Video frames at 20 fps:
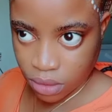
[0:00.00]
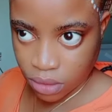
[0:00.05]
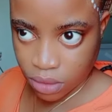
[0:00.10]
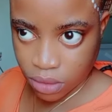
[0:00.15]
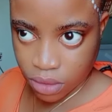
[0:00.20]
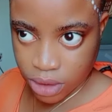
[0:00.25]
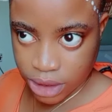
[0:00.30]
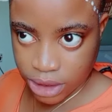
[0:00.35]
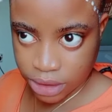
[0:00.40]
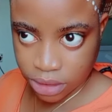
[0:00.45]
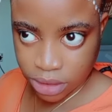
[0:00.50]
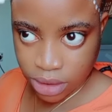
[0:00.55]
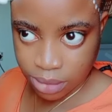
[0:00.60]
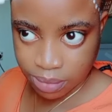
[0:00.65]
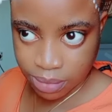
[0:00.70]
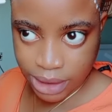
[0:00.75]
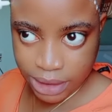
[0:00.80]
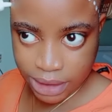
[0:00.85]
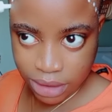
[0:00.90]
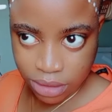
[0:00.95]
you can
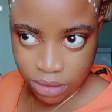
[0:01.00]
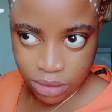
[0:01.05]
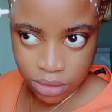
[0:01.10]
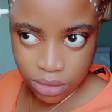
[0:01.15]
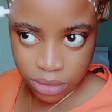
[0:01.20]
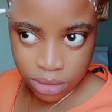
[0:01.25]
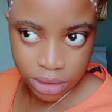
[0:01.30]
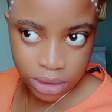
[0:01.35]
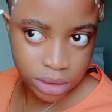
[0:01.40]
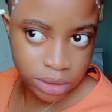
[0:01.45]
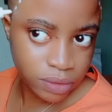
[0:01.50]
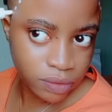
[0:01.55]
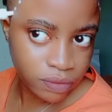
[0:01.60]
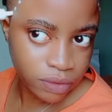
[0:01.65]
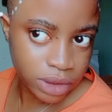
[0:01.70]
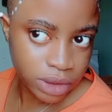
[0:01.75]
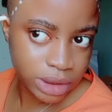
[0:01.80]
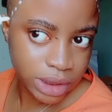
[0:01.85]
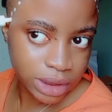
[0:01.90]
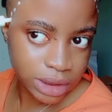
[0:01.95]
apply the glue 3 to
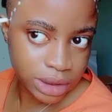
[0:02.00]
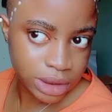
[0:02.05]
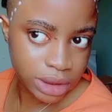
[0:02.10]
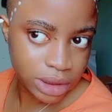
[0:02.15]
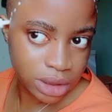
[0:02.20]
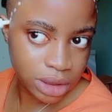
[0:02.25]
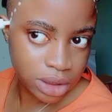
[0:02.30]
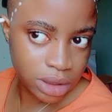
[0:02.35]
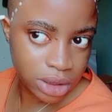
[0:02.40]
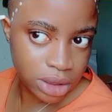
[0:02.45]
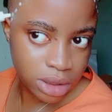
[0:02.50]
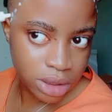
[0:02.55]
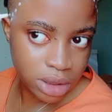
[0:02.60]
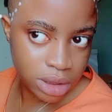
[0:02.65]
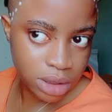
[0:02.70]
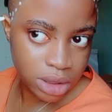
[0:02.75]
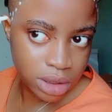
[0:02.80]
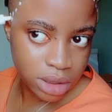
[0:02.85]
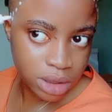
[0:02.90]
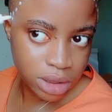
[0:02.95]
4 times
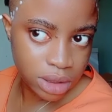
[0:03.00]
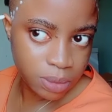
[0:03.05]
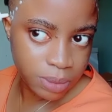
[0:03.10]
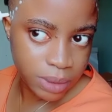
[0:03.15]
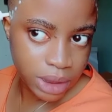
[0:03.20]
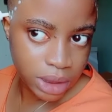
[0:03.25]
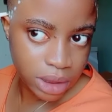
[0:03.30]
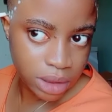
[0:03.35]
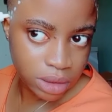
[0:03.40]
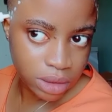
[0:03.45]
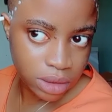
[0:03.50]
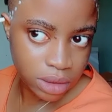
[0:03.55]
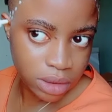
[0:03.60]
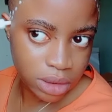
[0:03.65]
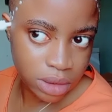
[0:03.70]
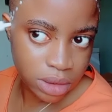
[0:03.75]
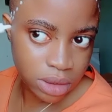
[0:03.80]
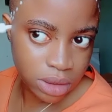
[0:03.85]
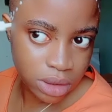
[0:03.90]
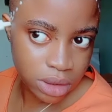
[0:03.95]
depending on
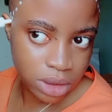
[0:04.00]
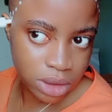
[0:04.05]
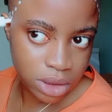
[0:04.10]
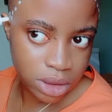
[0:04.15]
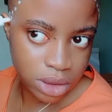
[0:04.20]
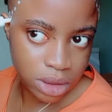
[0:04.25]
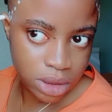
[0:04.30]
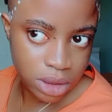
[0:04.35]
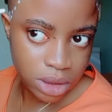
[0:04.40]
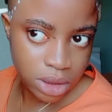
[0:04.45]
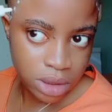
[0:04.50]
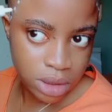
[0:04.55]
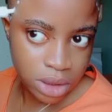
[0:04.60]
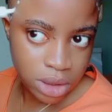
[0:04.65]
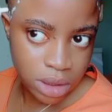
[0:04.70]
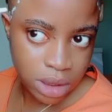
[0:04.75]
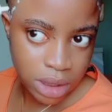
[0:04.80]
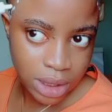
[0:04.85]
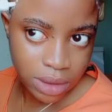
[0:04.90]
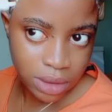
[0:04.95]

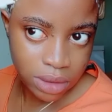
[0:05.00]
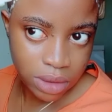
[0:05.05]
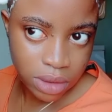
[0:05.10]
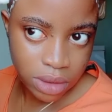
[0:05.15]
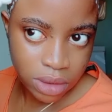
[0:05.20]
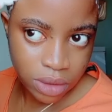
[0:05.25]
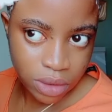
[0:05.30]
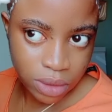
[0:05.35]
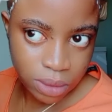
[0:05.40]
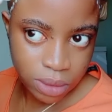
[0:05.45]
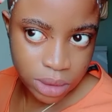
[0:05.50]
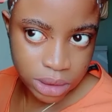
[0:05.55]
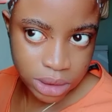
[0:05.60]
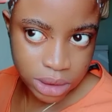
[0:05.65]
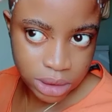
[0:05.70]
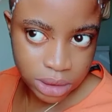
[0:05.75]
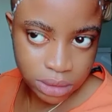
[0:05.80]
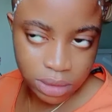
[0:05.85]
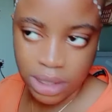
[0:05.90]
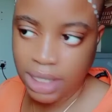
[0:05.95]
how long you want
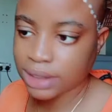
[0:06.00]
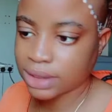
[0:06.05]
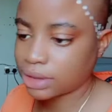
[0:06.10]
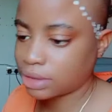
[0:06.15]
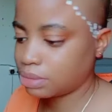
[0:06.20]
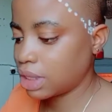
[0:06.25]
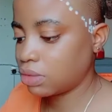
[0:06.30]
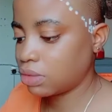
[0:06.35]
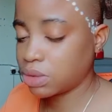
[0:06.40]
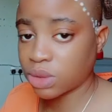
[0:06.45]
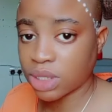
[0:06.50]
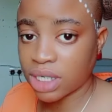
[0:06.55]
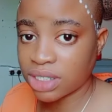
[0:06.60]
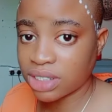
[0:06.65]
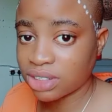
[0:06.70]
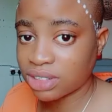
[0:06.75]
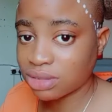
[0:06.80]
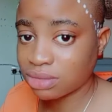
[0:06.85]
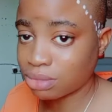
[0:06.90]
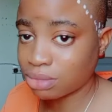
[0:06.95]
it to last. Me, I want to carry
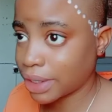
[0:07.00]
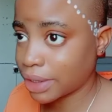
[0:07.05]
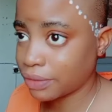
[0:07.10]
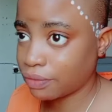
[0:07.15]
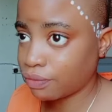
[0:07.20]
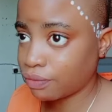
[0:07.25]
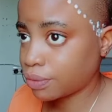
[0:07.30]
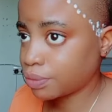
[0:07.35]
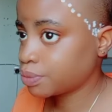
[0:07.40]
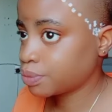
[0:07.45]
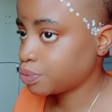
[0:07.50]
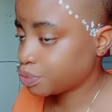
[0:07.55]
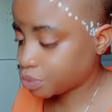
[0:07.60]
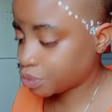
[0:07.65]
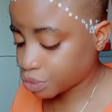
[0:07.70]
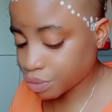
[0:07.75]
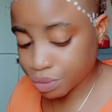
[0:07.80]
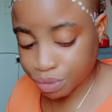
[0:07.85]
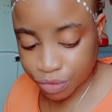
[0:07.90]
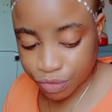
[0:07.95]
this my
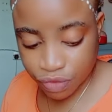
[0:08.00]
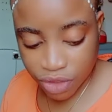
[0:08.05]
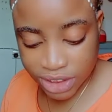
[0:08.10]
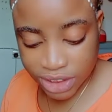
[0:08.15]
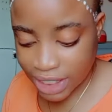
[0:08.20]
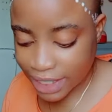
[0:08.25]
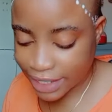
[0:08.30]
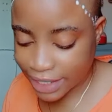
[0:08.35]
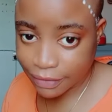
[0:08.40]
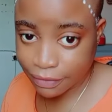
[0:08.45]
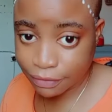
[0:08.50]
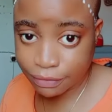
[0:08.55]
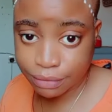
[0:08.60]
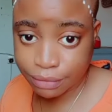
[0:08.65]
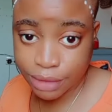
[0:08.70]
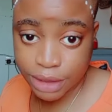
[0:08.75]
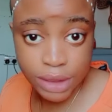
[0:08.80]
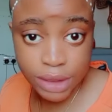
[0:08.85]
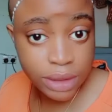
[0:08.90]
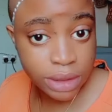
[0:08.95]
frontal hair,
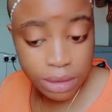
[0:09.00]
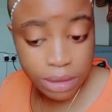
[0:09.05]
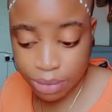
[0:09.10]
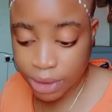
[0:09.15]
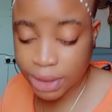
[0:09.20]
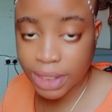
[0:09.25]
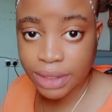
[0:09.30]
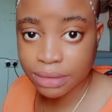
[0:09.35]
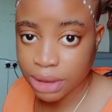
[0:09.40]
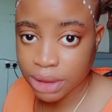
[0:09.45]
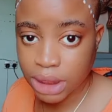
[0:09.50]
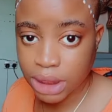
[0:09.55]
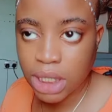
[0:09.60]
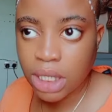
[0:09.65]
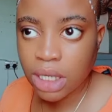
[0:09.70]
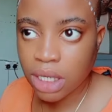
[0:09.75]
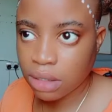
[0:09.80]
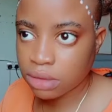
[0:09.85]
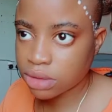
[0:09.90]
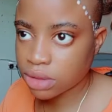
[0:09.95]
this braided wig.
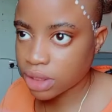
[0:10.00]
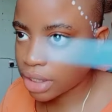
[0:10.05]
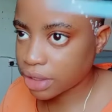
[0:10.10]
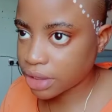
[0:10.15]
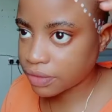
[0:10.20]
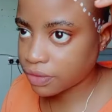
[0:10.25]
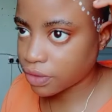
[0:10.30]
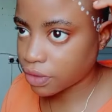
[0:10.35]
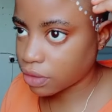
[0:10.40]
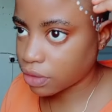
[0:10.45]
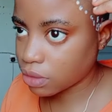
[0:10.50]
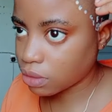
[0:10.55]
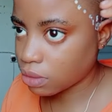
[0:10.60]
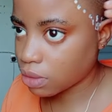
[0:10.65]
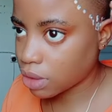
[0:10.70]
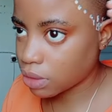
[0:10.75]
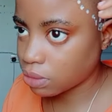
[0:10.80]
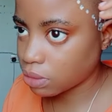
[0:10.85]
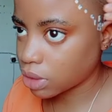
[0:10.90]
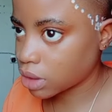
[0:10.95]
I want to carry it for
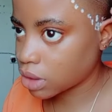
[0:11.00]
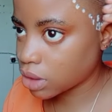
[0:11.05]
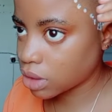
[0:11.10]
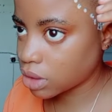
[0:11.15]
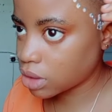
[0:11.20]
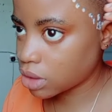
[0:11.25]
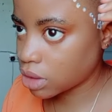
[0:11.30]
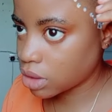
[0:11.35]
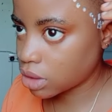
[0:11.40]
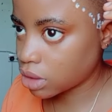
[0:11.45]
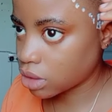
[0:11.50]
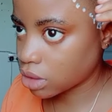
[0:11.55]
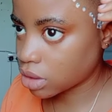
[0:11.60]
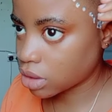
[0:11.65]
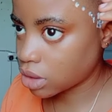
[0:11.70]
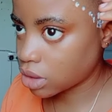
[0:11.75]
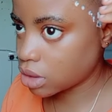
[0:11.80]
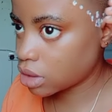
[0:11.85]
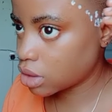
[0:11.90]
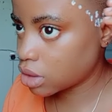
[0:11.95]
1 week.
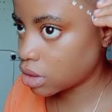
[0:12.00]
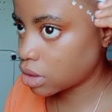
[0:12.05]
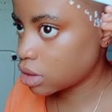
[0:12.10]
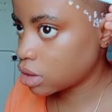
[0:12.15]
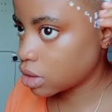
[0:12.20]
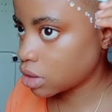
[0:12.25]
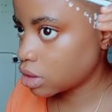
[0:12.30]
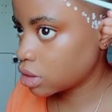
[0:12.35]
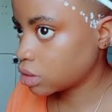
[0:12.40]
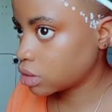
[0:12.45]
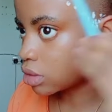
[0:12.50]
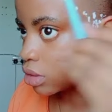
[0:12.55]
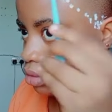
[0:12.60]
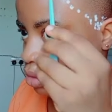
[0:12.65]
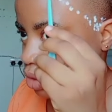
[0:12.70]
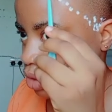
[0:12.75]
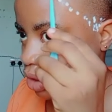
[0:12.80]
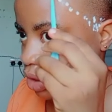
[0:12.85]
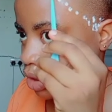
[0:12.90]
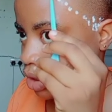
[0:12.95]
Okay, so
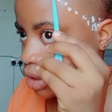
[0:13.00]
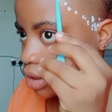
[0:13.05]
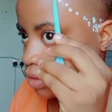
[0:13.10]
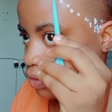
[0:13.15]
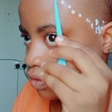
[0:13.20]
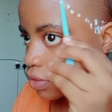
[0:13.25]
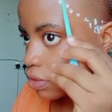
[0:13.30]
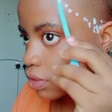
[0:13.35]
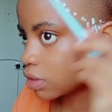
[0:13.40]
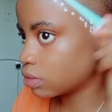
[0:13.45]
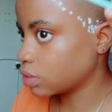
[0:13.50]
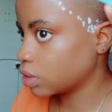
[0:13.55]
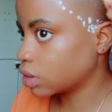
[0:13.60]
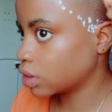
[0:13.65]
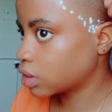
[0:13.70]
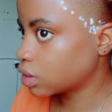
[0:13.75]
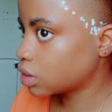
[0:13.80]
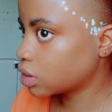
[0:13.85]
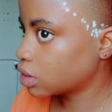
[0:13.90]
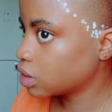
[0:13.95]
once I carry it for 1 week,
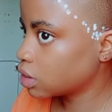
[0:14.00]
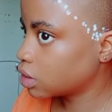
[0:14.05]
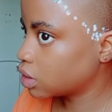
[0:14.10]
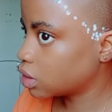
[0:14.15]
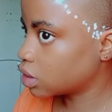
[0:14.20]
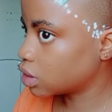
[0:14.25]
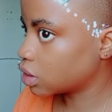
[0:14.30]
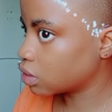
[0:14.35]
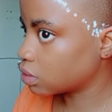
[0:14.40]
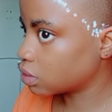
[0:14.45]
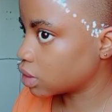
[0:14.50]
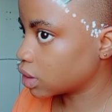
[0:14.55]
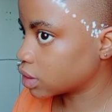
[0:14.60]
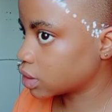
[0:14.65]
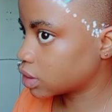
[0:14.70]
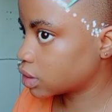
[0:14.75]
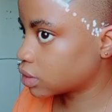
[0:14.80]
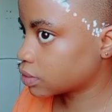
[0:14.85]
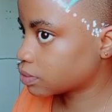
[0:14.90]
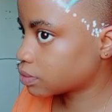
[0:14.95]
I'll
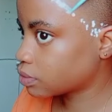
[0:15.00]
rest.